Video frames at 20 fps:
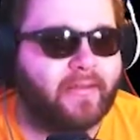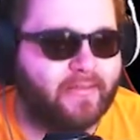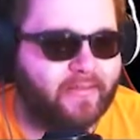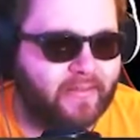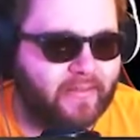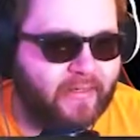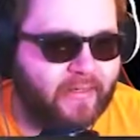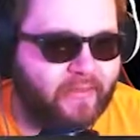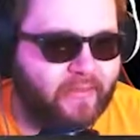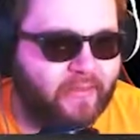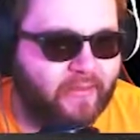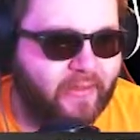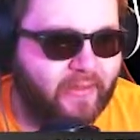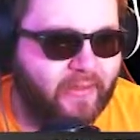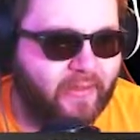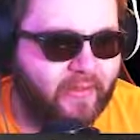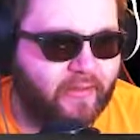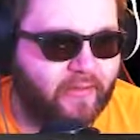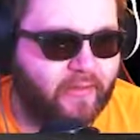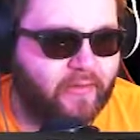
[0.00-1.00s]
Nice, and I
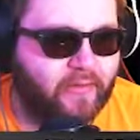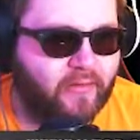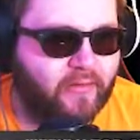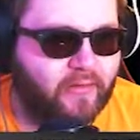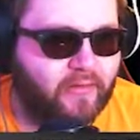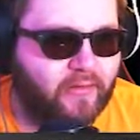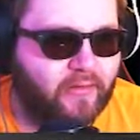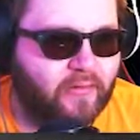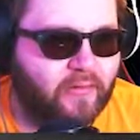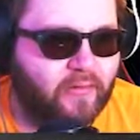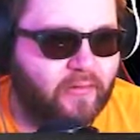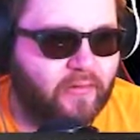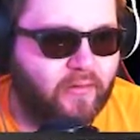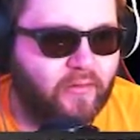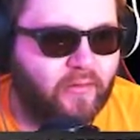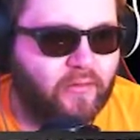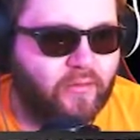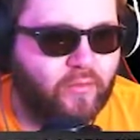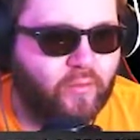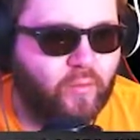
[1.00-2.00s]
think,
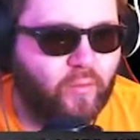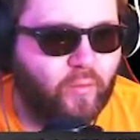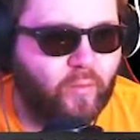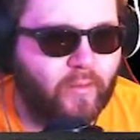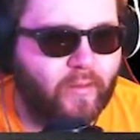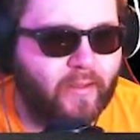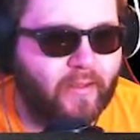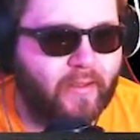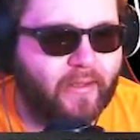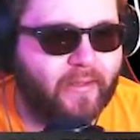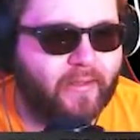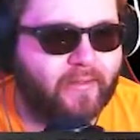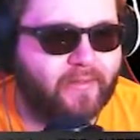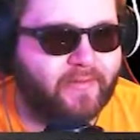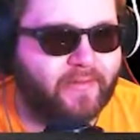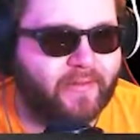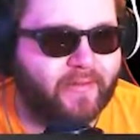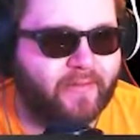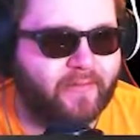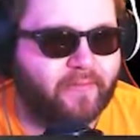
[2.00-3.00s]
wait
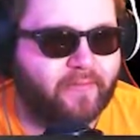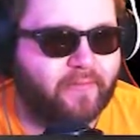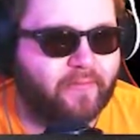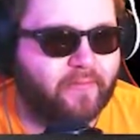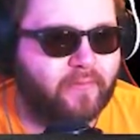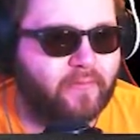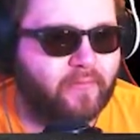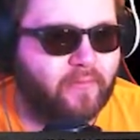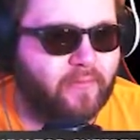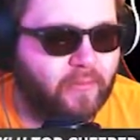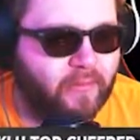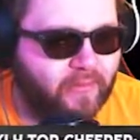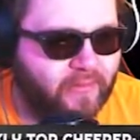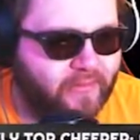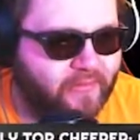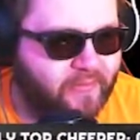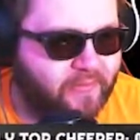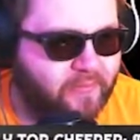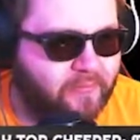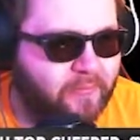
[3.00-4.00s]
a second. What
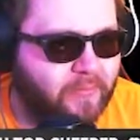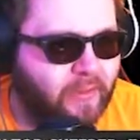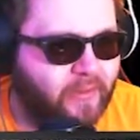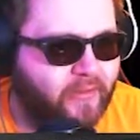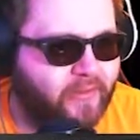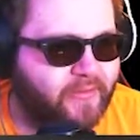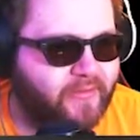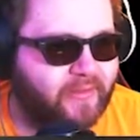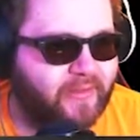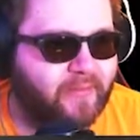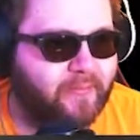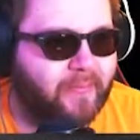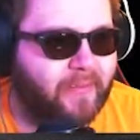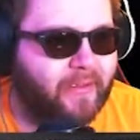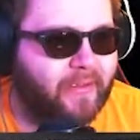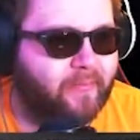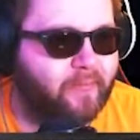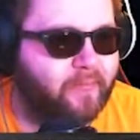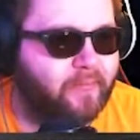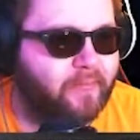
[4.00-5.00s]
are these little markers on the
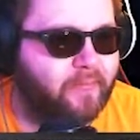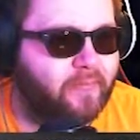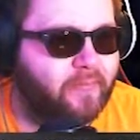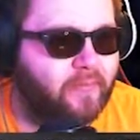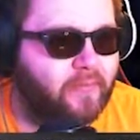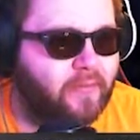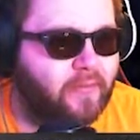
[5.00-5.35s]
map?